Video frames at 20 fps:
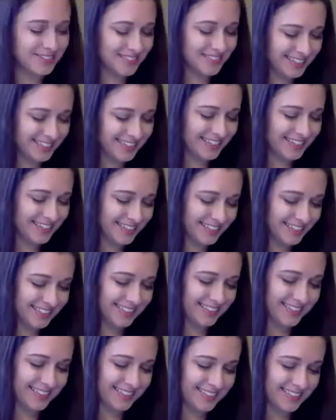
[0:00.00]
cool. That's good.
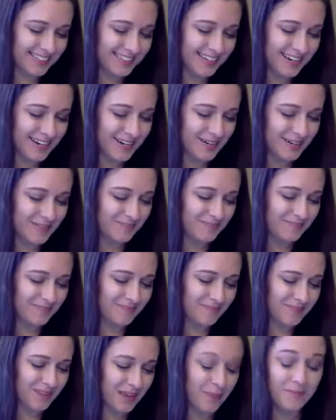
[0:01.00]

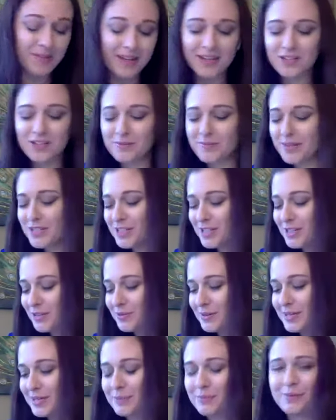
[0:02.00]
I'm glad you mentioned
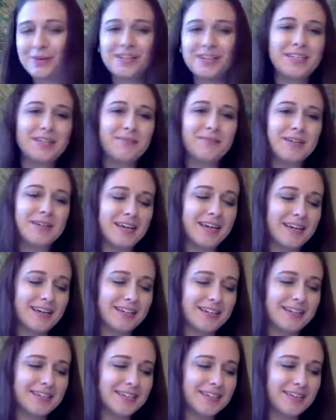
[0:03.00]
3D printing
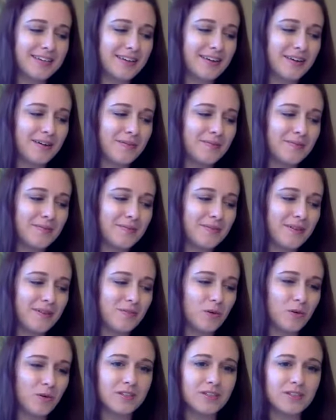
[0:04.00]
because,
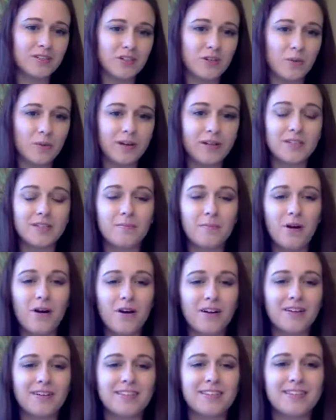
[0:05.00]
of course, going to
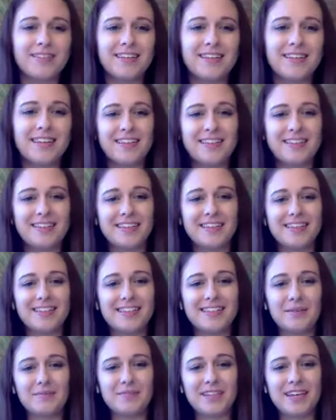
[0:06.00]
Mars,
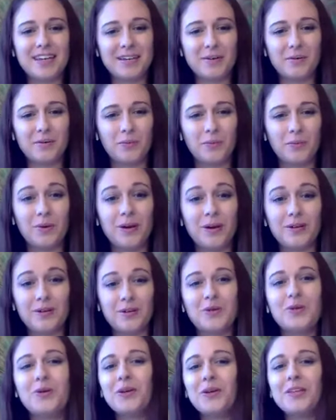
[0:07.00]
it seems like what
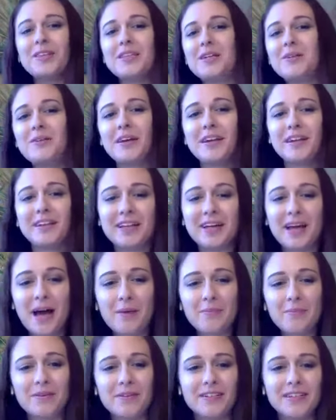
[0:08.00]
could theoretically
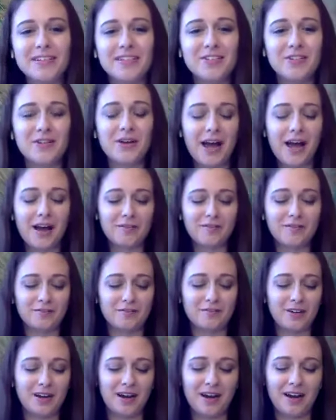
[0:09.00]
happen is you have